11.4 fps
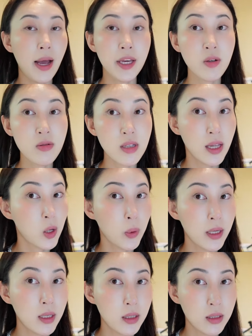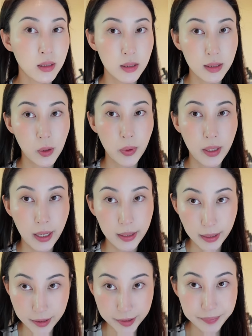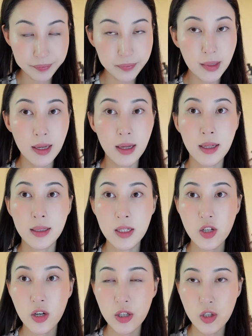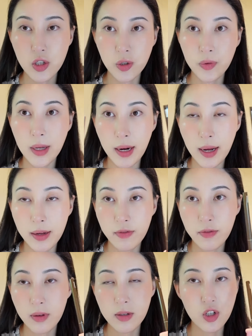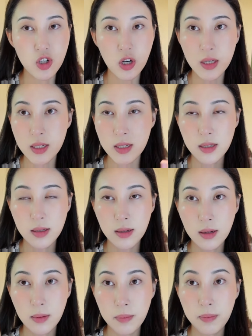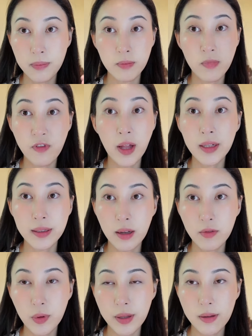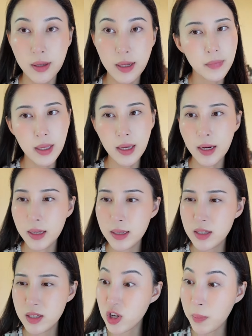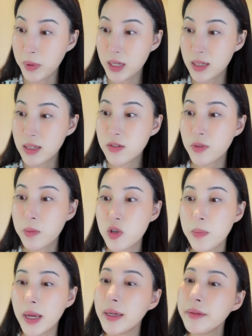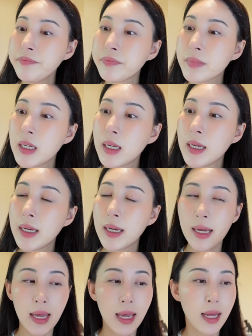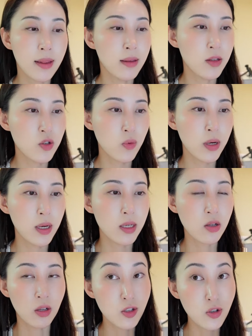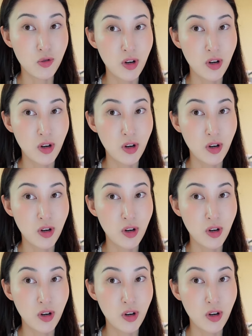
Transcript: I use liquid, liquid eyeliner. These are the two that I've just fell in love with. It is Japanese from Japan. And this one is also